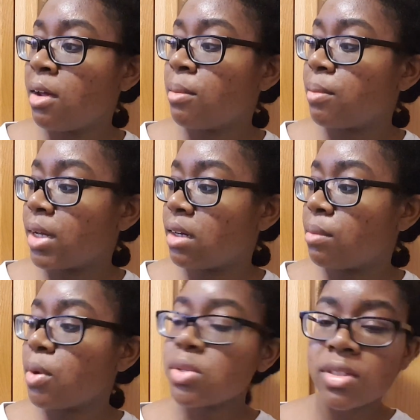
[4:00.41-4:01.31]
but
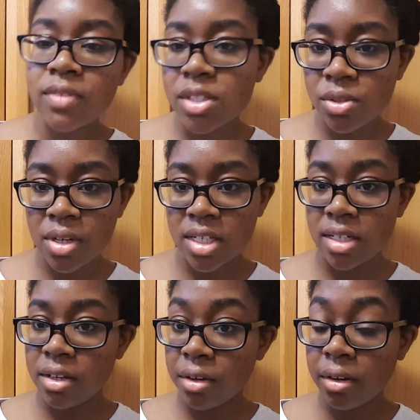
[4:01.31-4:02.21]
most of the stories in
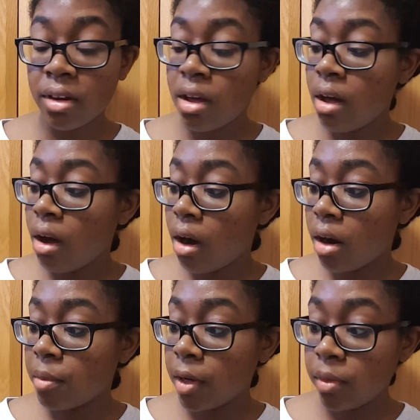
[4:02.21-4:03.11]
here are
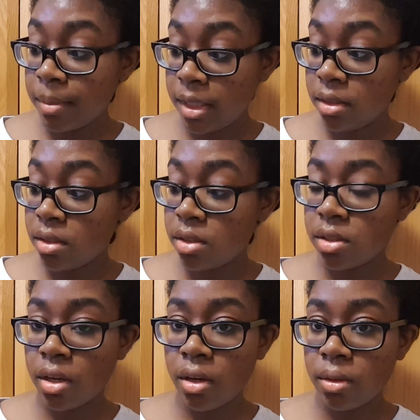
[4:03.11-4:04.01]
by women.
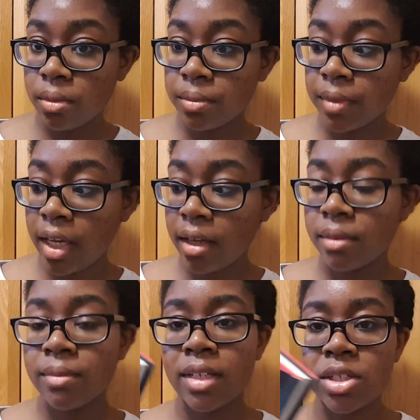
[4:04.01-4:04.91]
So yeah,
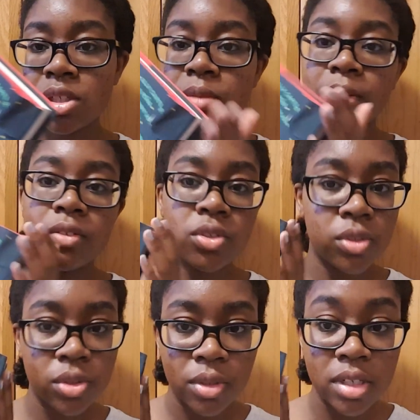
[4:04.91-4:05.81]
it's just a book of short
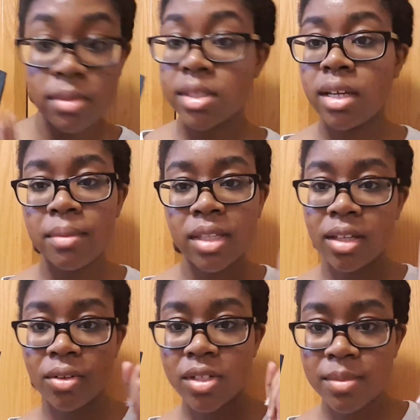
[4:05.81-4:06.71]
stories supposed to get me in the
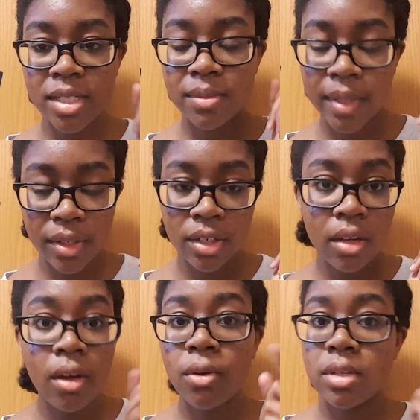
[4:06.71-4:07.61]
Christmas spirit
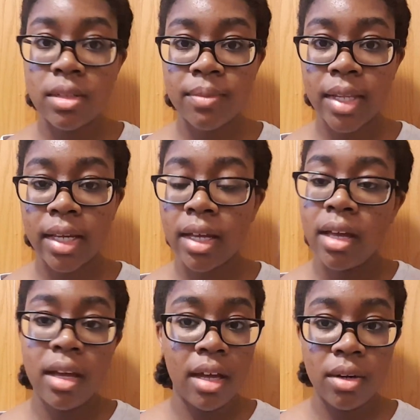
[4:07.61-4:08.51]
or something.
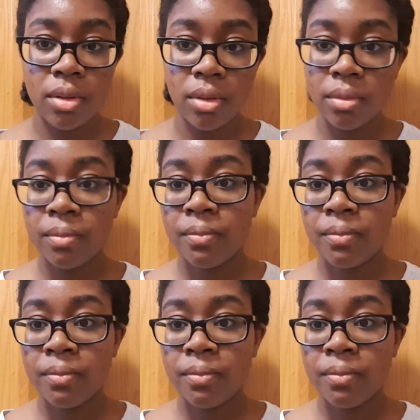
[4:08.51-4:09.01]
I don't know.